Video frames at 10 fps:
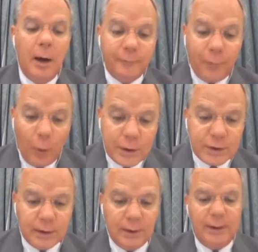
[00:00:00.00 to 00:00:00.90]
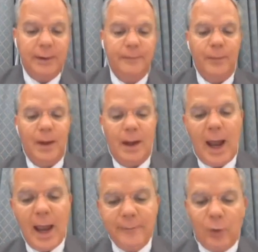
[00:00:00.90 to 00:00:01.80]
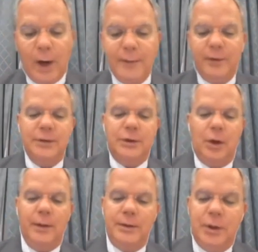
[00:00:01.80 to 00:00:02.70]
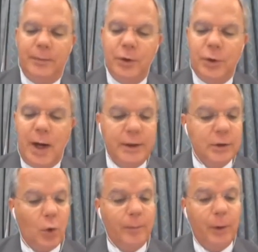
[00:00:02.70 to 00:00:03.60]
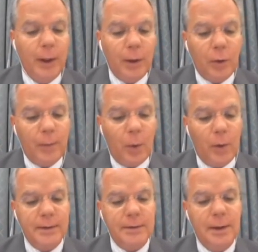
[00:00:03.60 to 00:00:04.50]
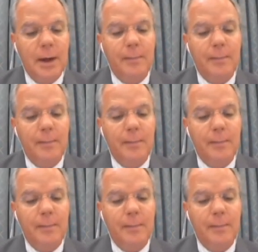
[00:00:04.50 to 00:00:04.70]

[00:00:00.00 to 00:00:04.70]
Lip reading: Unfortunately, I have grave concern that some are trying to score political points